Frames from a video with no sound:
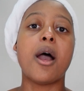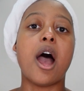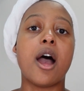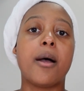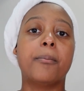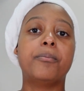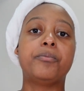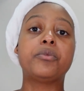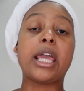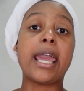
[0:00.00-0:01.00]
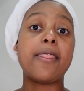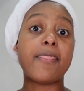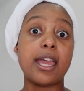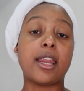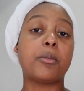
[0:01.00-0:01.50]
And
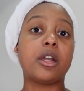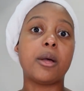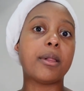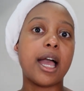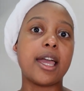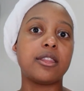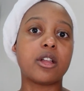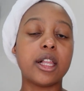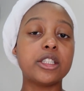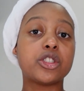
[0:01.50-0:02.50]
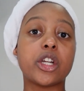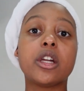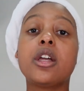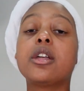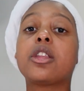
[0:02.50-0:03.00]
then I'm gonna apply the cleanser.
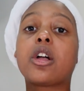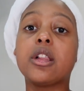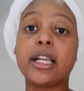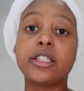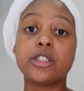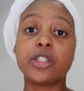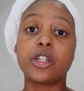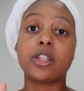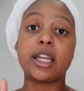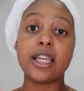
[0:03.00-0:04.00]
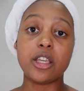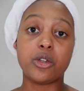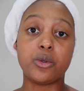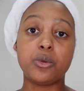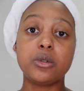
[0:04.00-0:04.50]
The cleanser that I
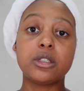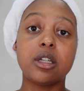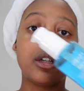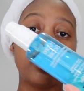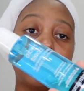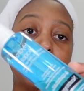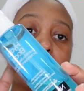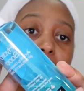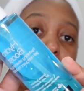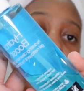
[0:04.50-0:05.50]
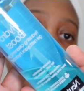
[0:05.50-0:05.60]
use, the second